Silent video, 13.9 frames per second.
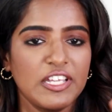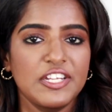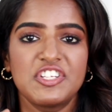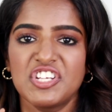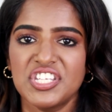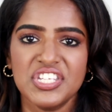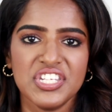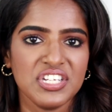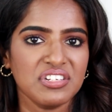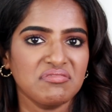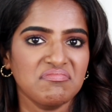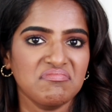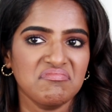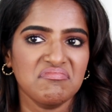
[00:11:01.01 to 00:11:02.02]
It just
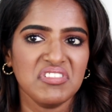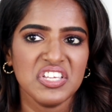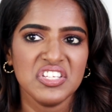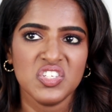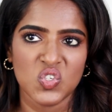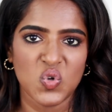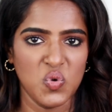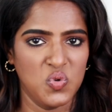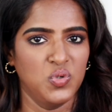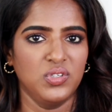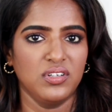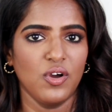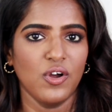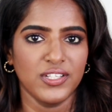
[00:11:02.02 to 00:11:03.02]
is so
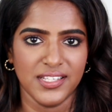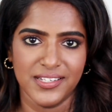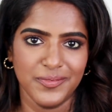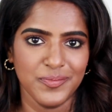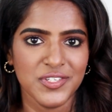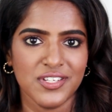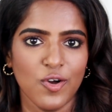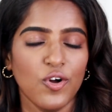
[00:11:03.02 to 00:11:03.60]
good on the lips.